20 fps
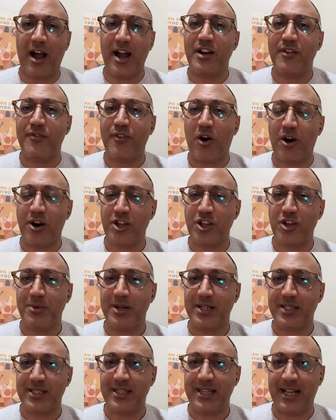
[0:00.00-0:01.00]
line of
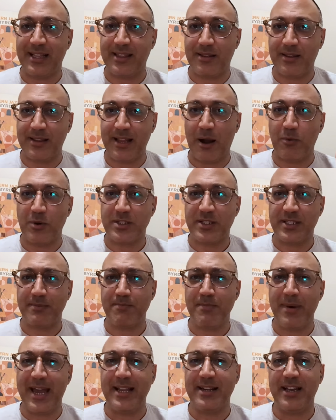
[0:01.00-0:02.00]
argument that
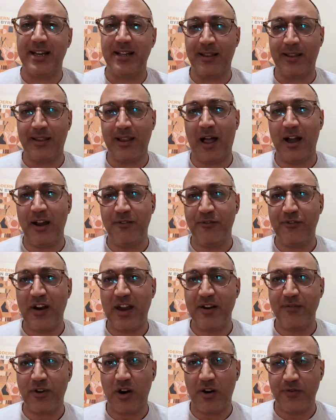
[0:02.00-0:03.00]
was made in
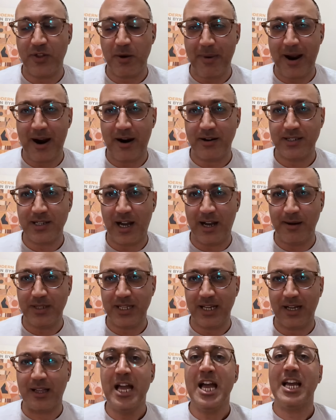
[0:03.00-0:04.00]
favor of the
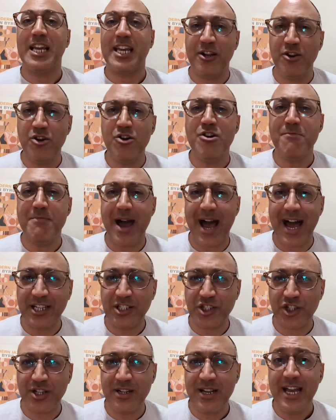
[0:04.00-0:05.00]
maritime deal. Can you
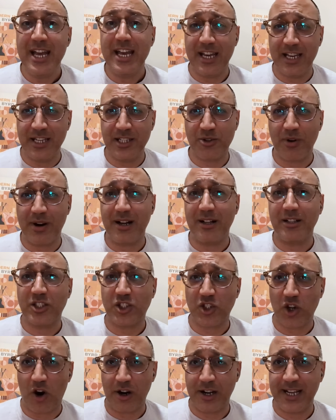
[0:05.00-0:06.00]
imagine
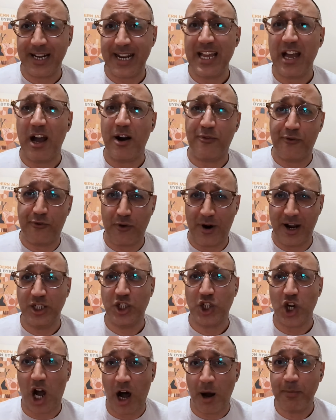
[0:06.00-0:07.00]
Israel targeting a
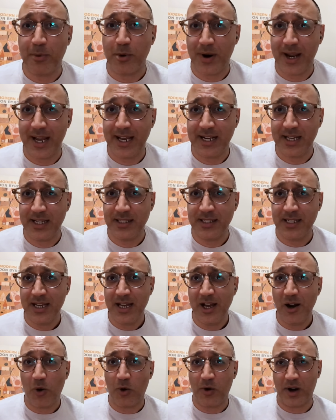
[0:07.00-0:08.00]
French-operated
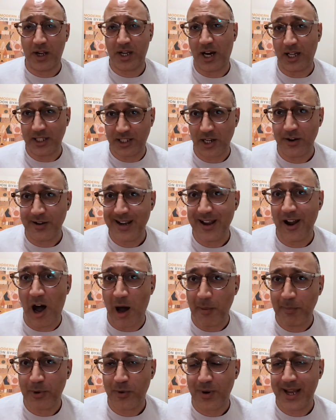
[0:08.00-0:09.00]
or a
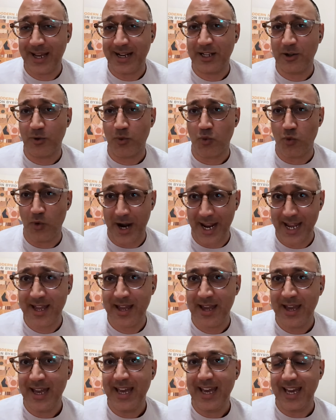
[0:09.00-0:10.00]
Qatari-operated
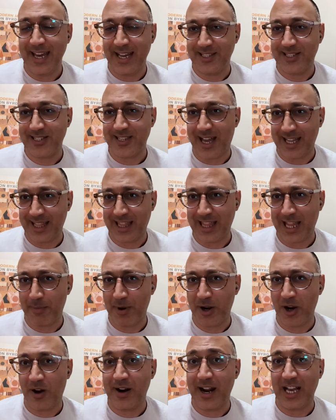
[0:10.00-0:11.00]
rig inside
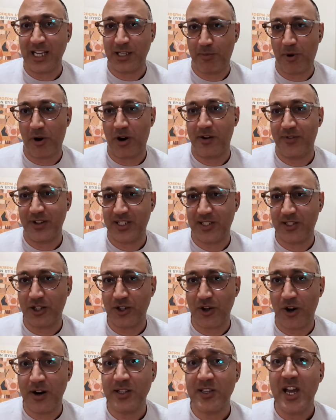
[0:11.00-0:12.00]
Lebanon as part of its
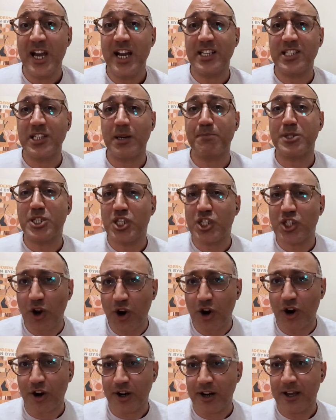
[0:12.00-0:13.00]
deterrence? It's
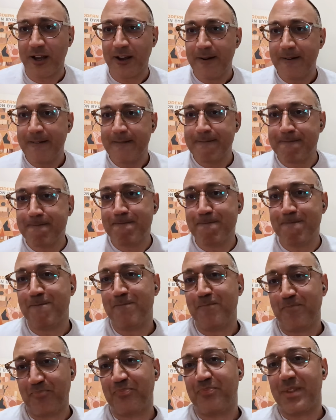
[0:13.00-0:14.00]
absurd.
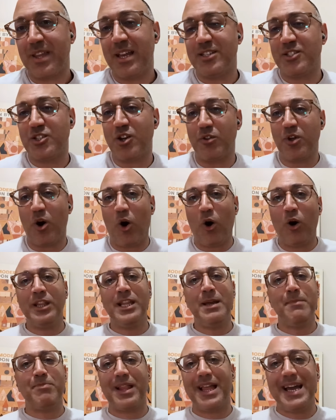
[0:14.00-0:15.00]
So the
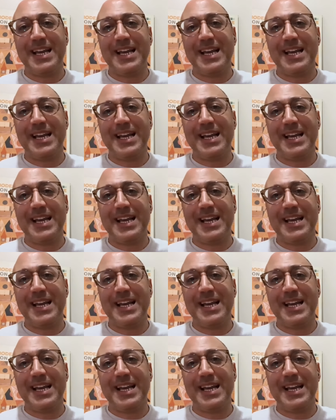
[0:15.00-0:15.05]
only